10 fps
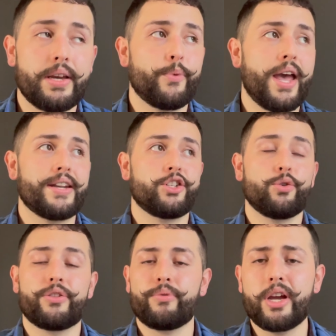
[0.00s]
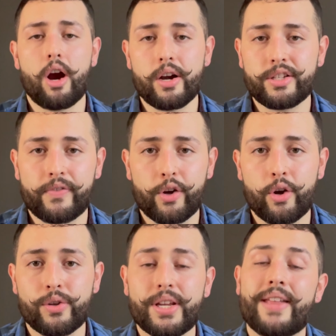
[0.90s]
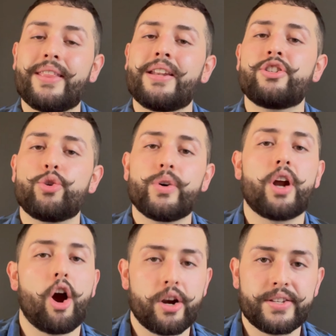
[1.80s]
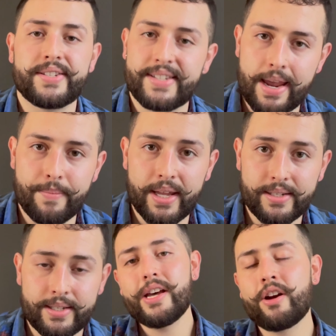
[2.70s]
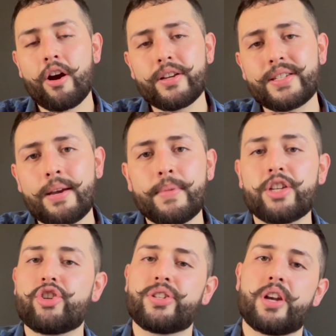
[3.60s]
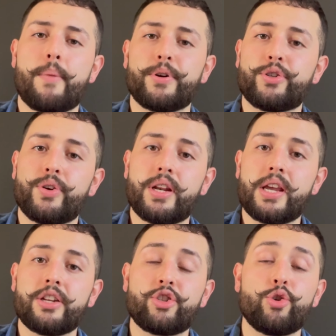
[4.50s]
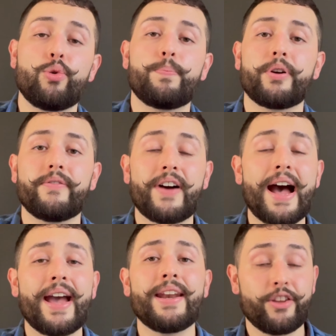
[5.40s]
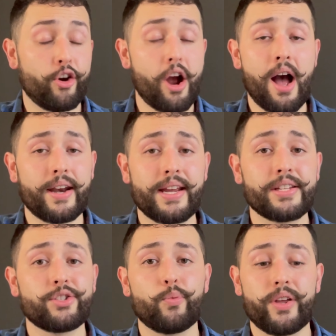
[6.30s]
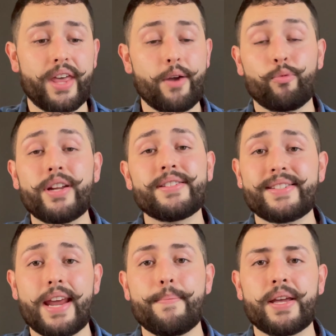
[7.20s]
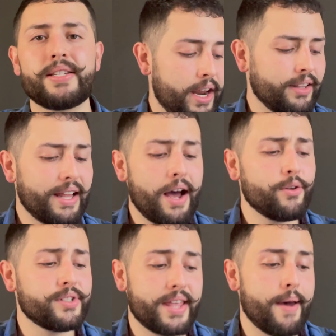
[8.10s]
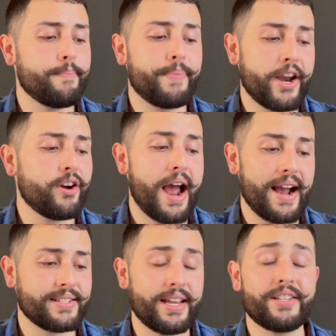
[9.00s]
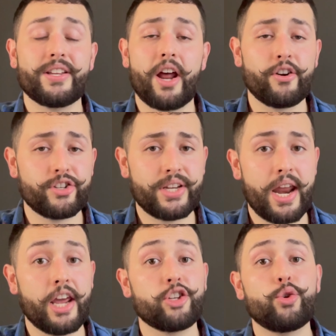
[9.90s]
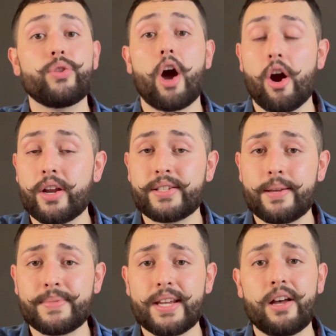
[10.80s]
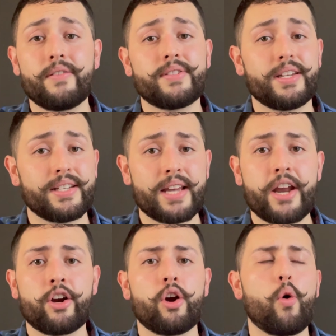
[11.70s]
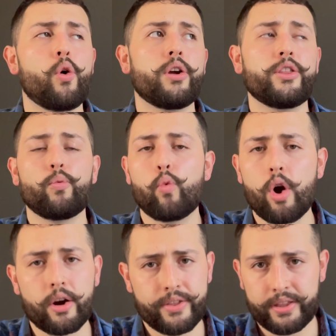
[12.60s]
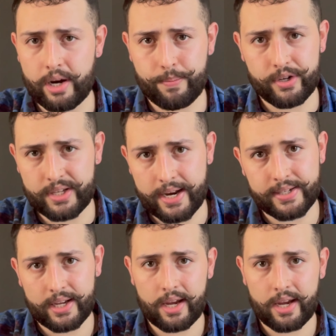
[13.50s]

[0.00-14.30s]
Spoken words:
We had to do 3 artist photos and then do an artist statement. An artist statement is just an opportunity to provide your audience with a written statement that allows them better access and understanding to the artist themselves, the designer, or the work that they're presenting.